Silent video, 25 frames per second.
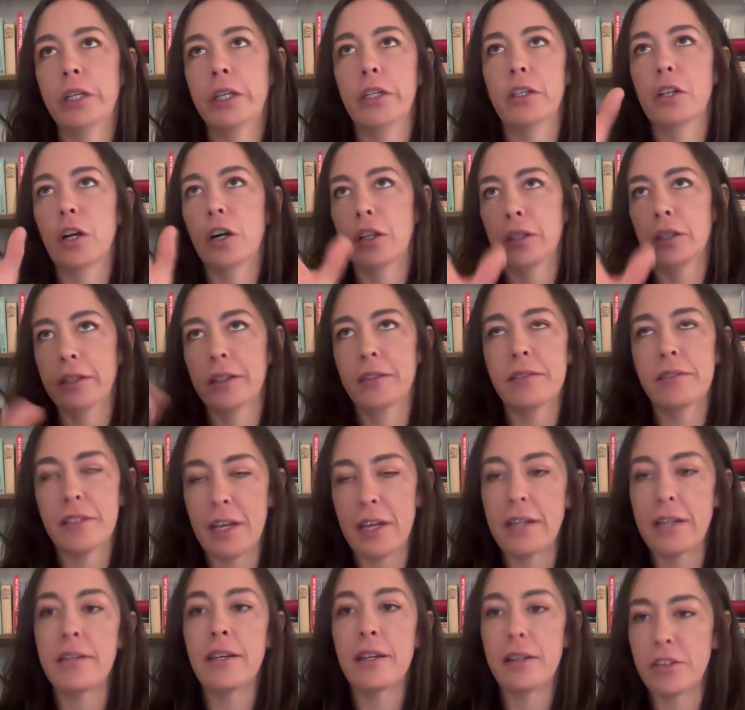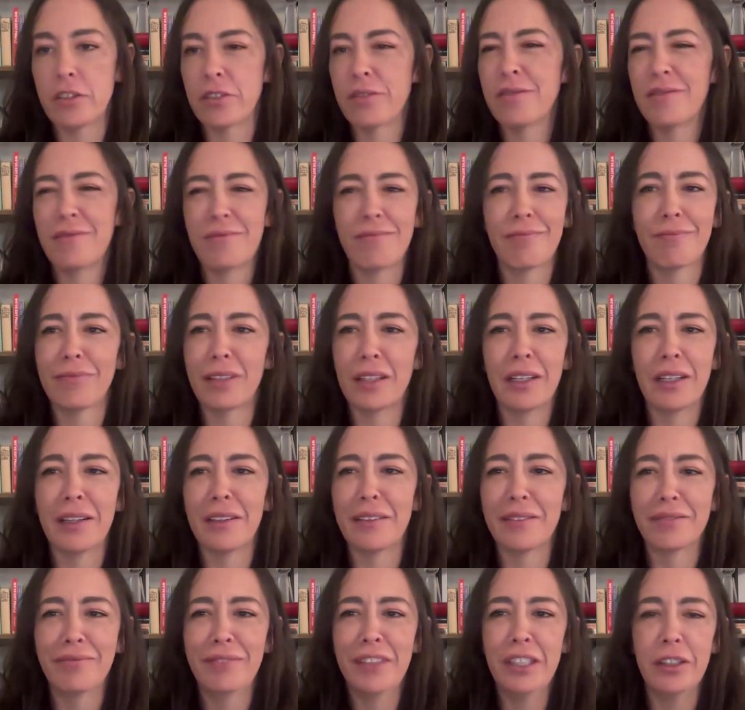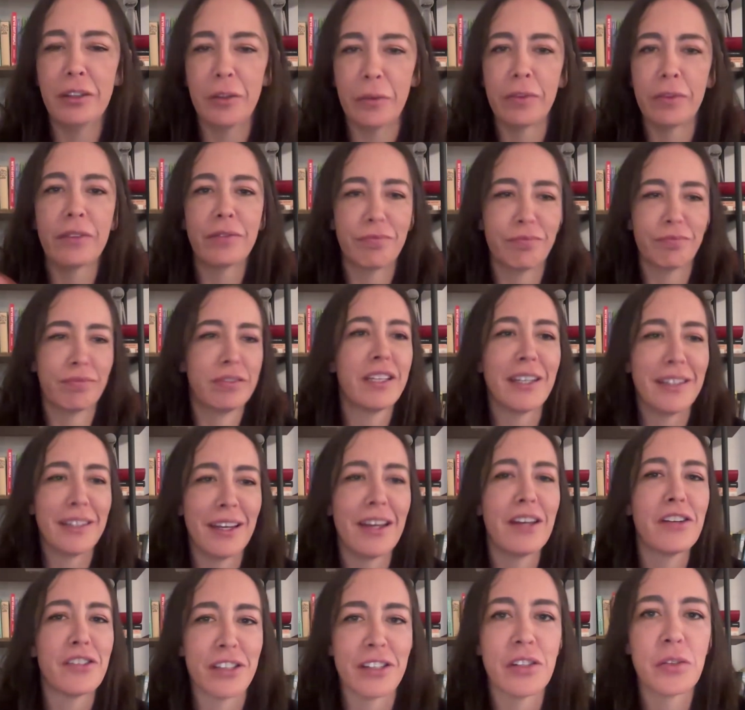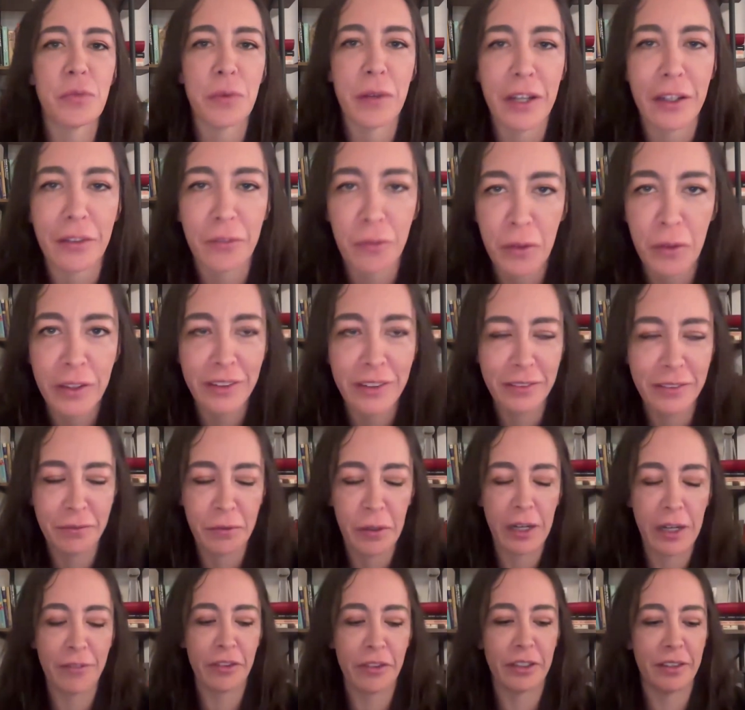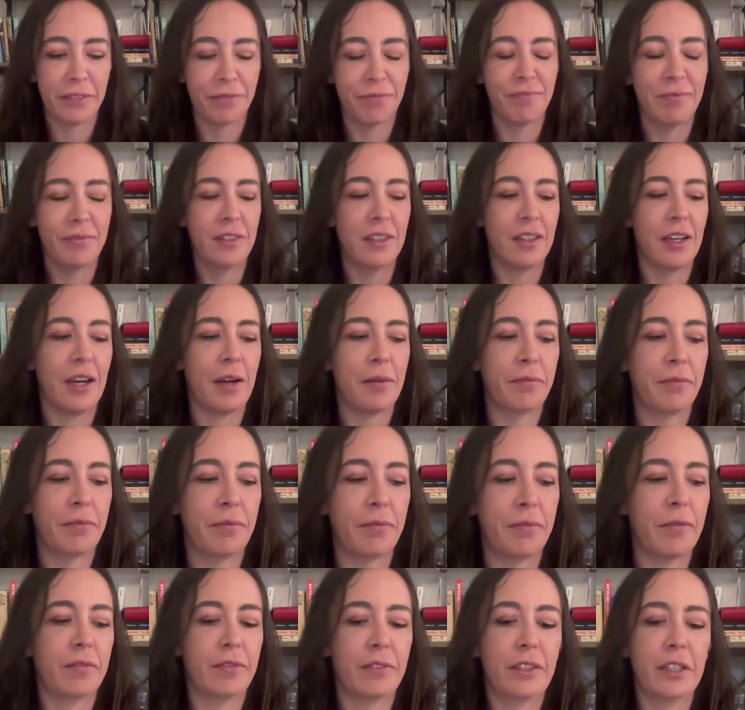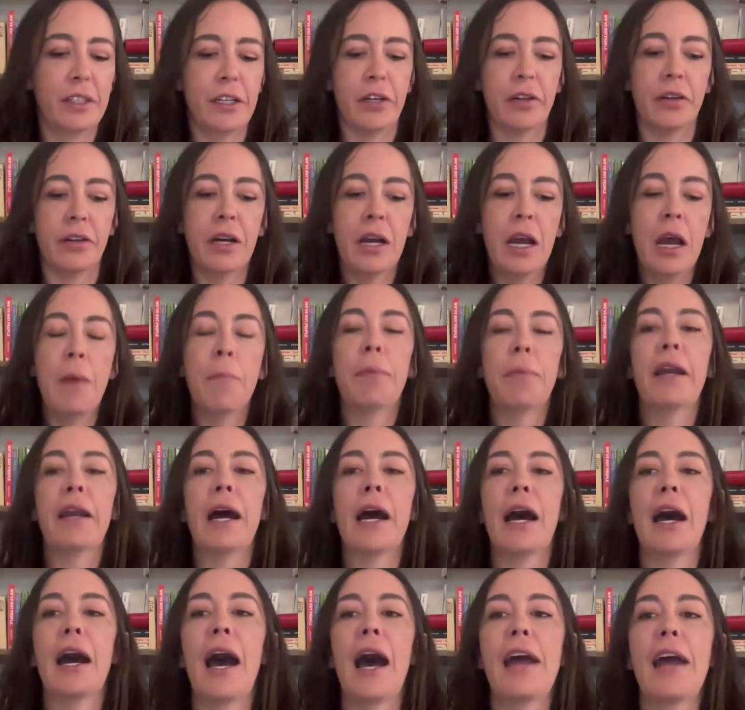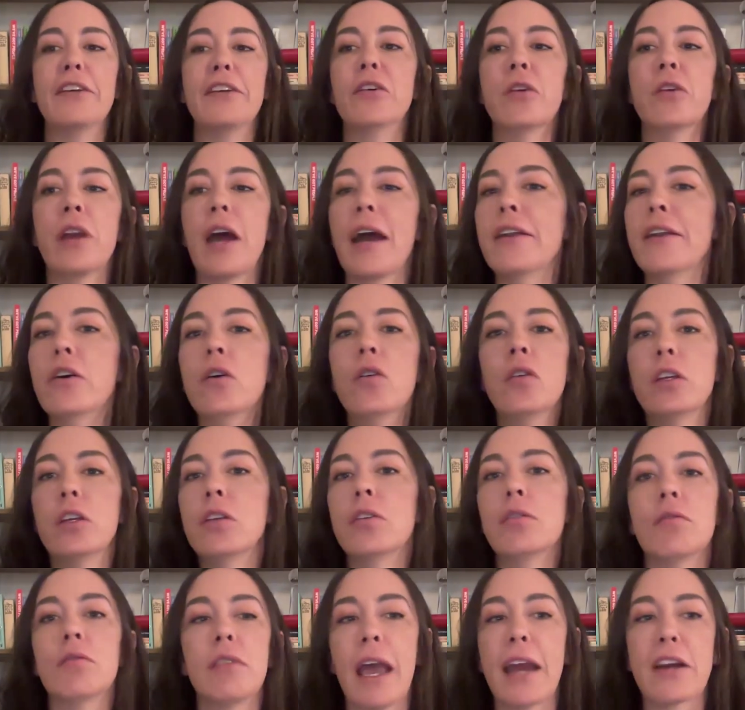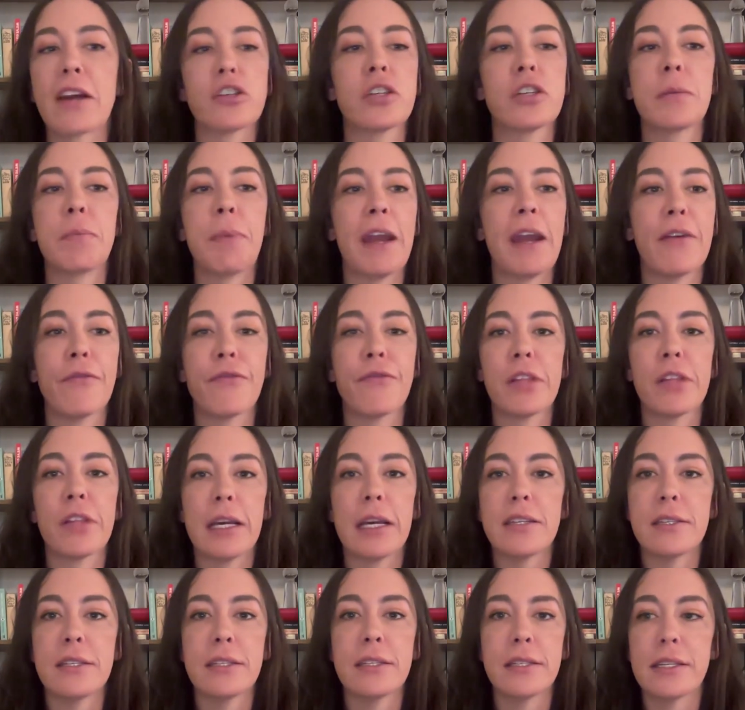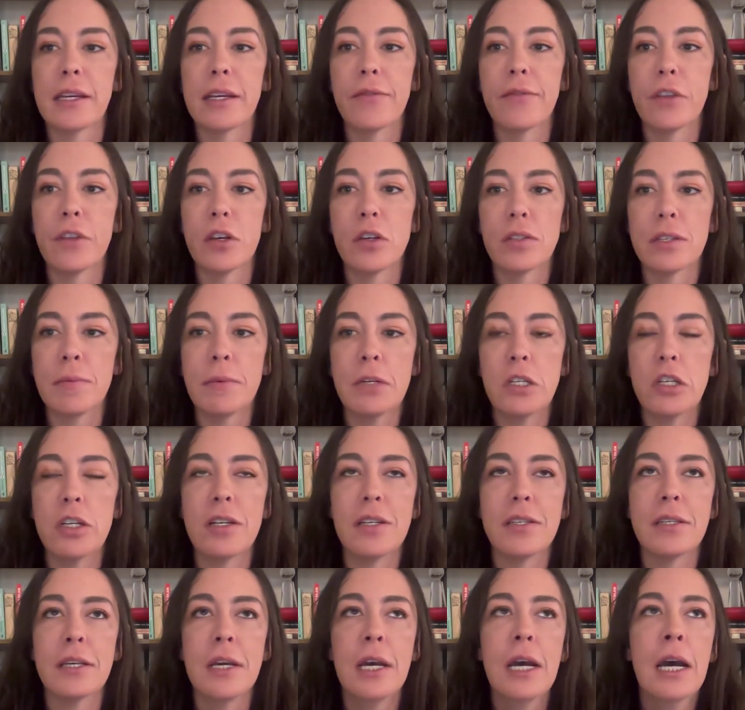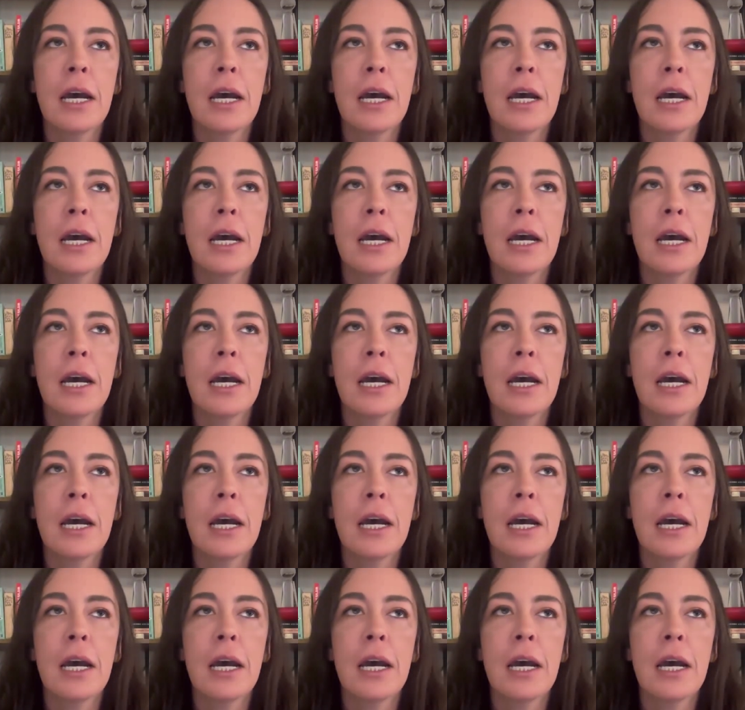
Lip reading: do you call it, citations, citations, whatever but I don't actually pay for the licensing of those images.